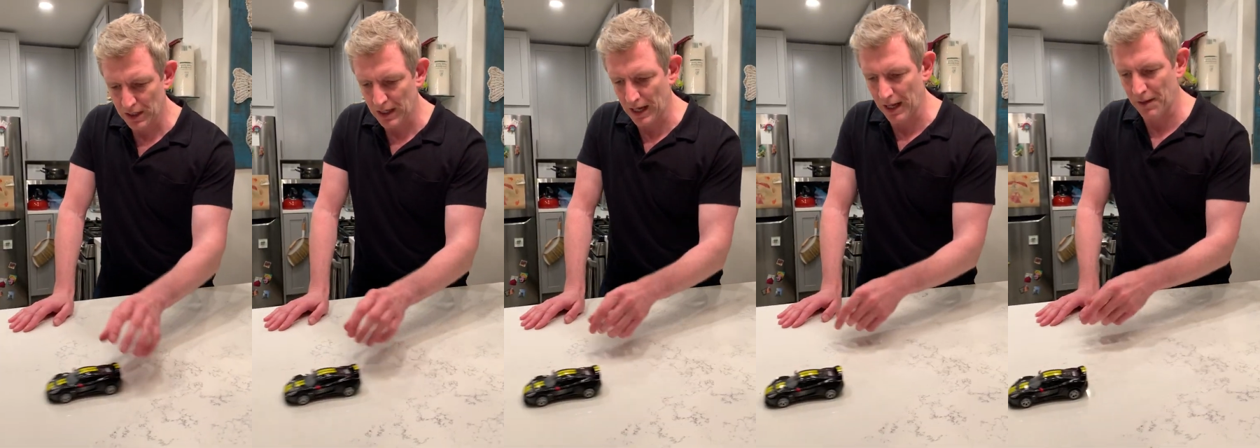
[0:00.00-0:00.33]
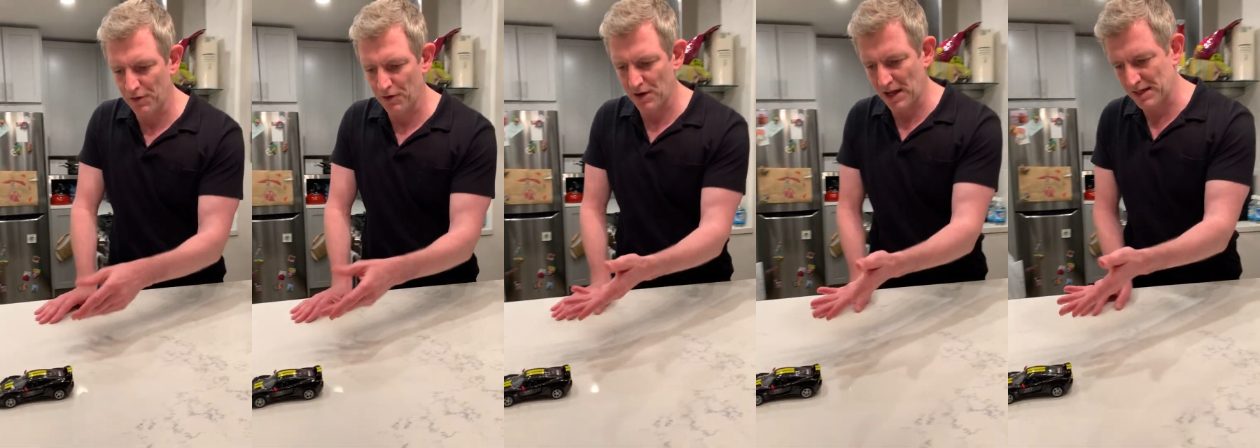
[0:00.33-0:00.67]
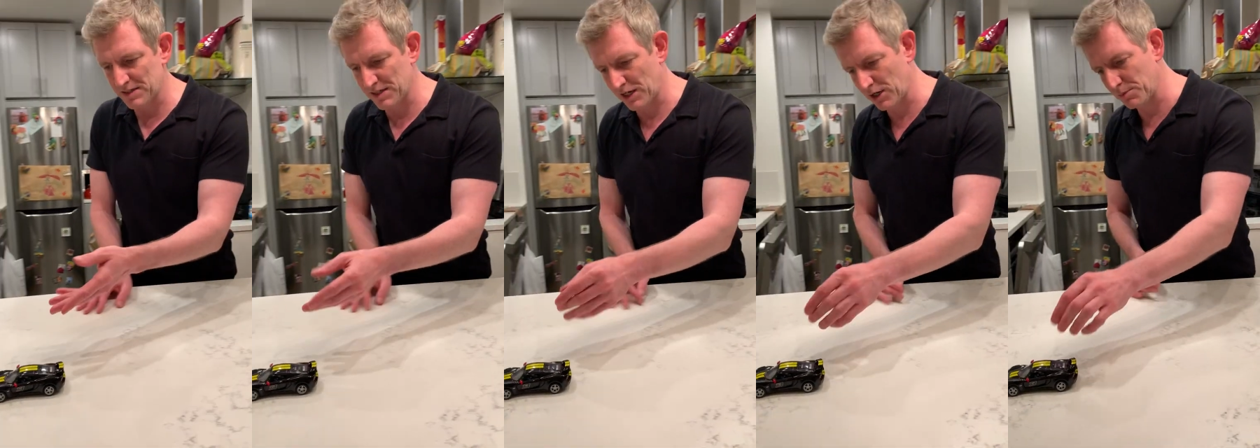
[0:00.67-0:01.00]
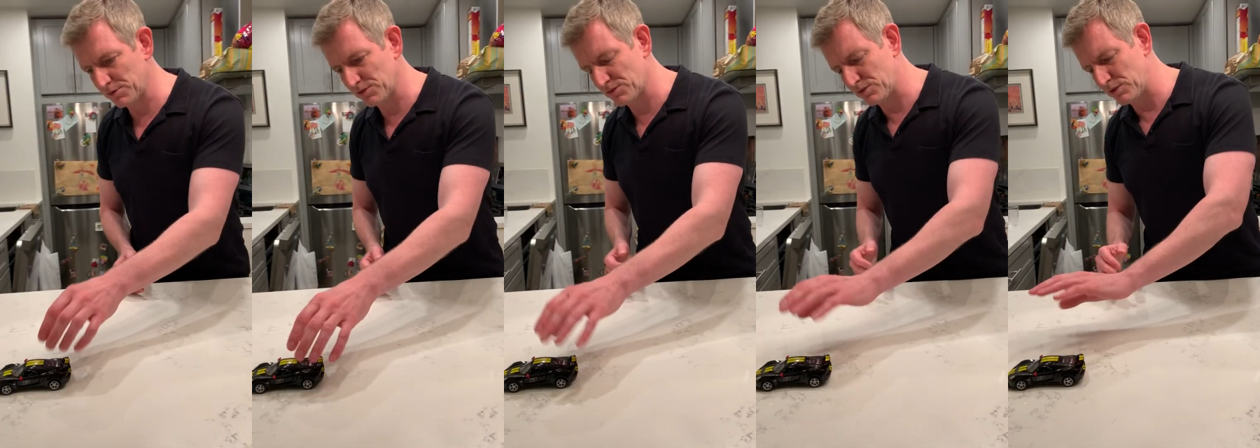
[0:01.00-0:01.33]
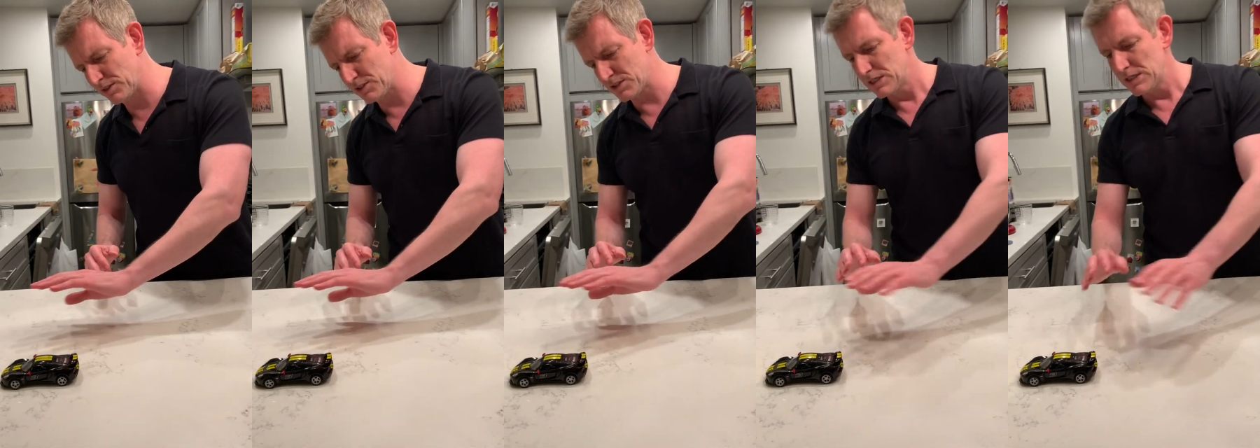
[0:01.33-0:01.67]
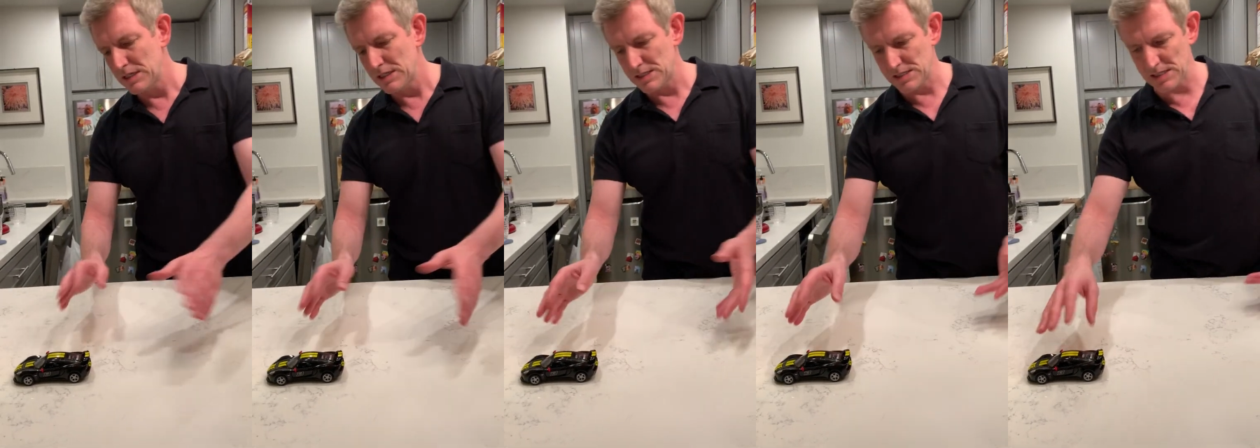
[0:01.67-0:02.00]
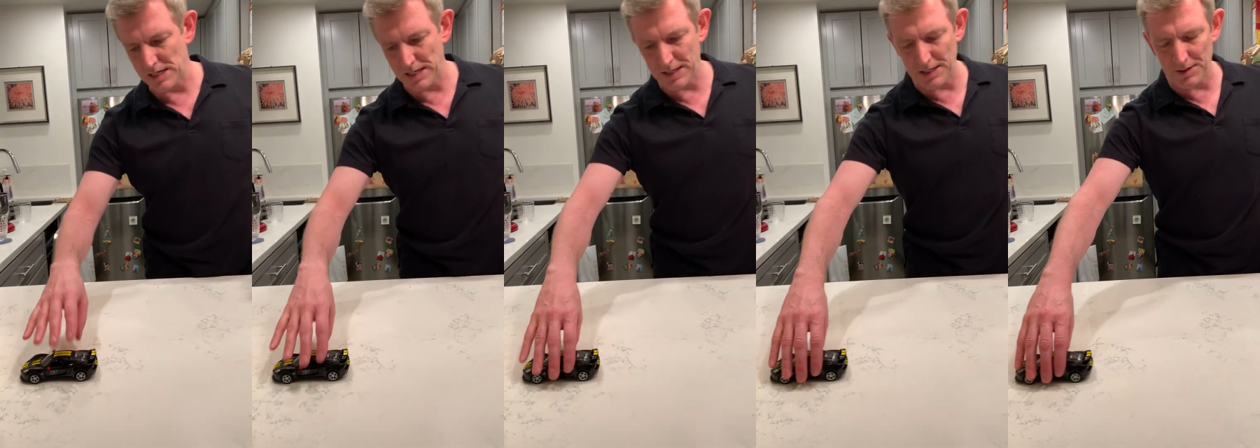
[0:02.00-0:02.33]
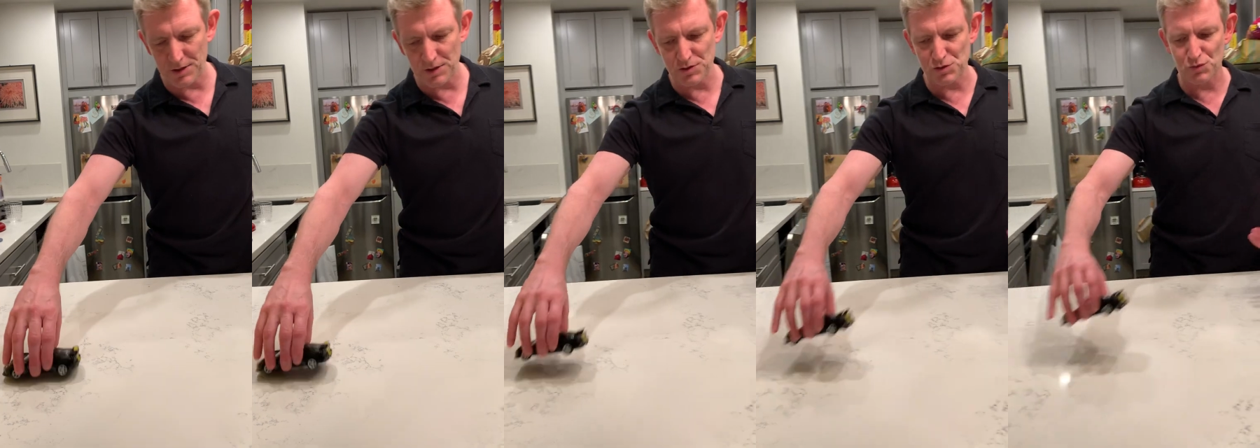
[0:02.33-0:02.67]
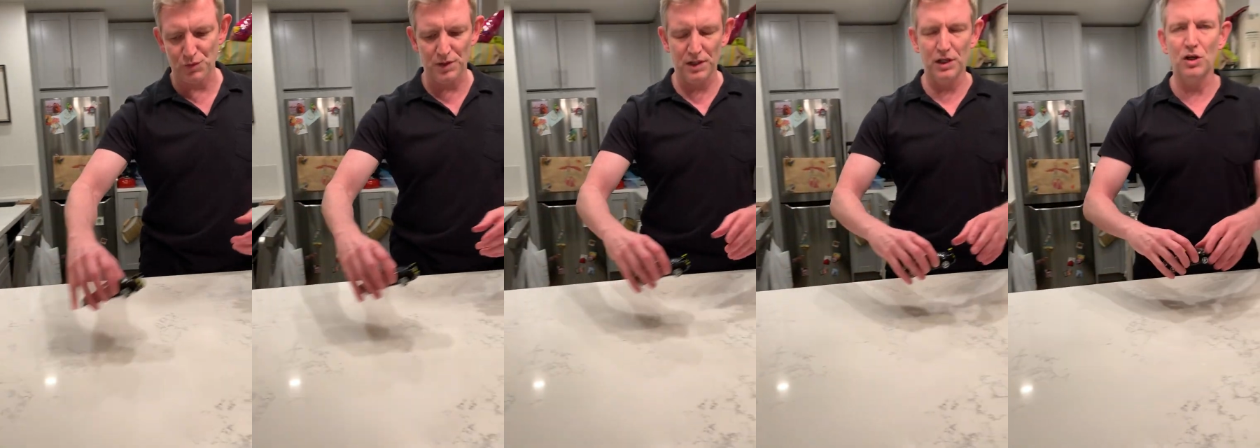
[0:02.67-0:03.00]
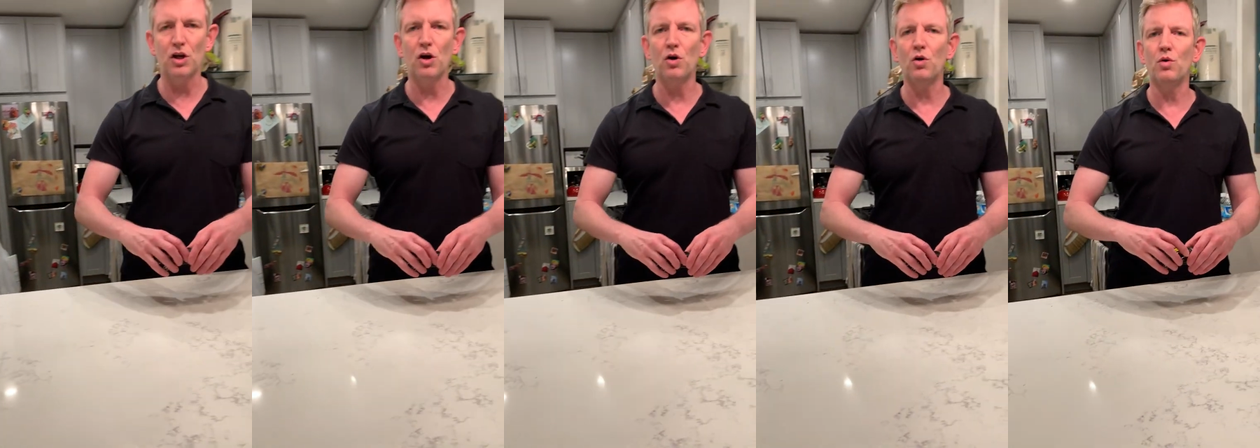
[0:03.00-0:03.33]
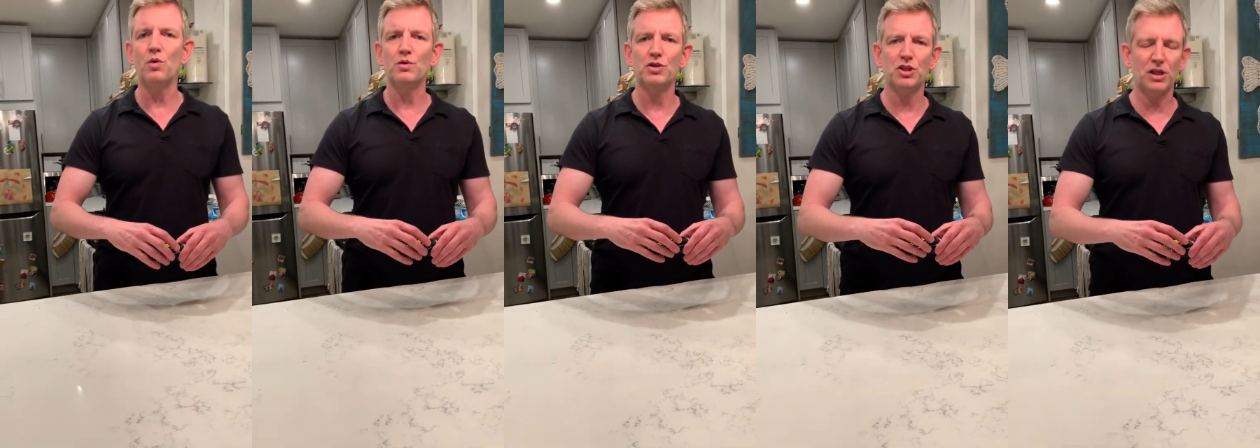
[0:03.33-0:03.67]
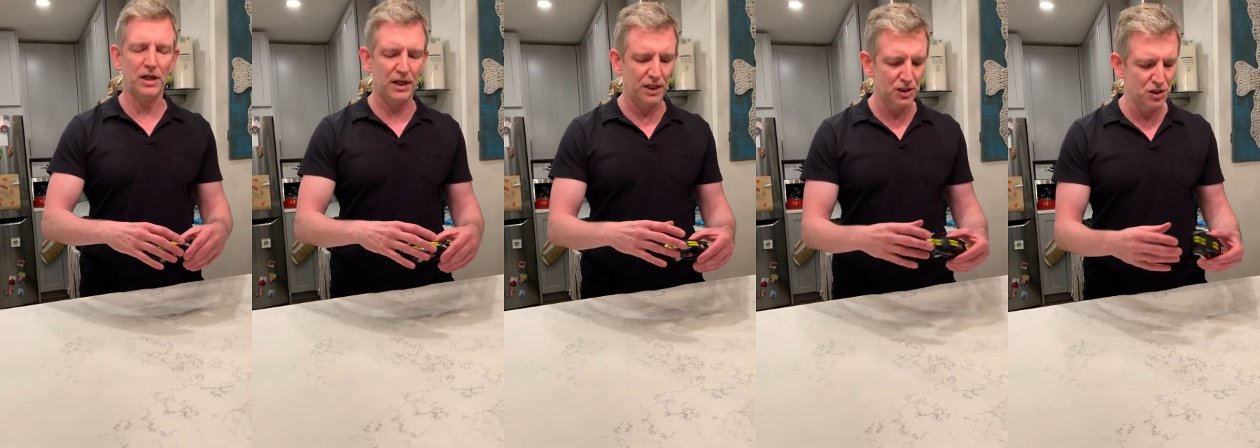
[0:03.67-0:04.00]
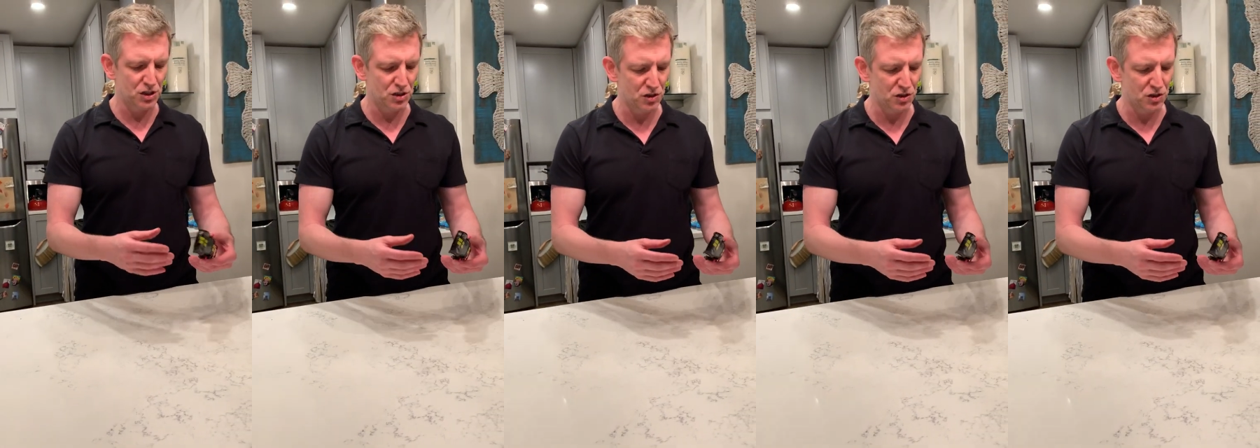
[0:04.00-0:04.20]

They're not terrible. So let's say that there's really no change.